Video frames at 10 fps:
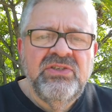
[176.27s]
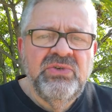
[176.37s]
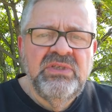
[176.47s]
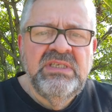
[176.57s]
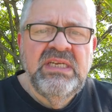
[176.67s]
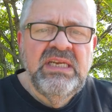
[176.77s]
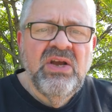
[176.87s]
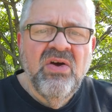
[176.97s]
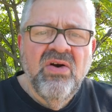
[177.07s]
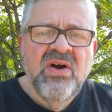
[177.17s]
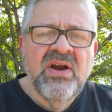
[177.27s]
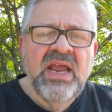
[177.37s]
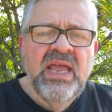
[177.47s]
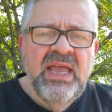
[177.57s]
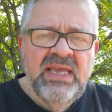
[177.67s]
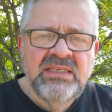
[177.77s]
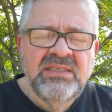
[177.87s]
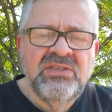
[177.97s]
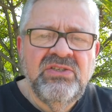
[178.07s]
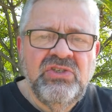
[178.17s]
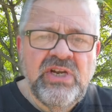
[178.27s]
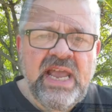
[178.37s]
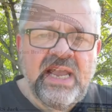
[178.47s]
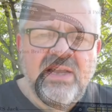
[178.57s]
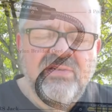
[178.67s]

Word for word: to TRS jack.